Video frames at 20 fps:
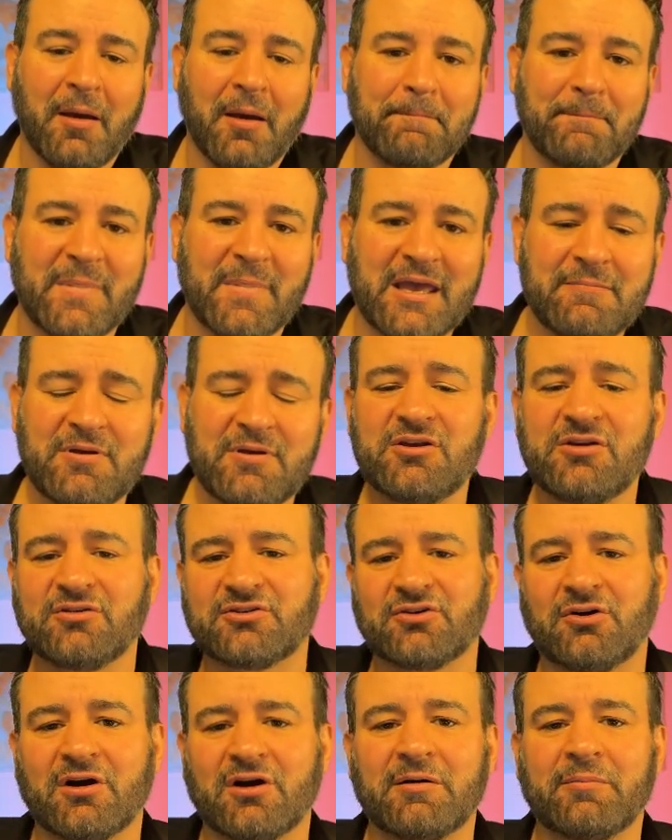Maybe you
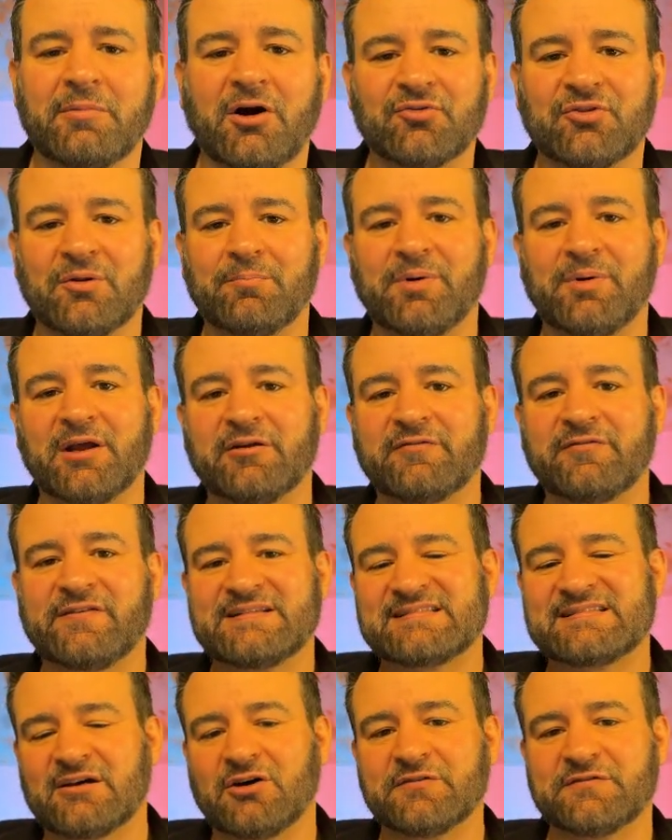talk about the
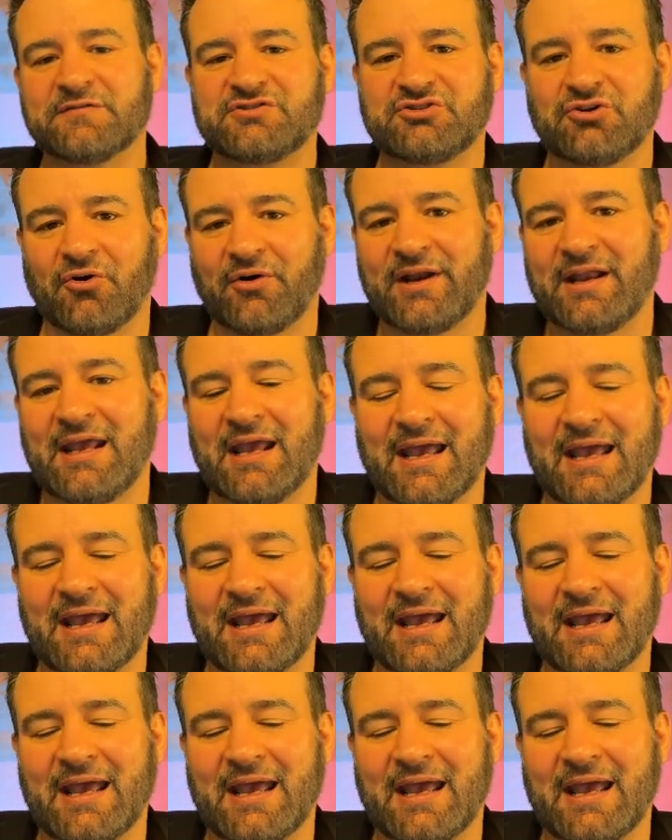benefits of joining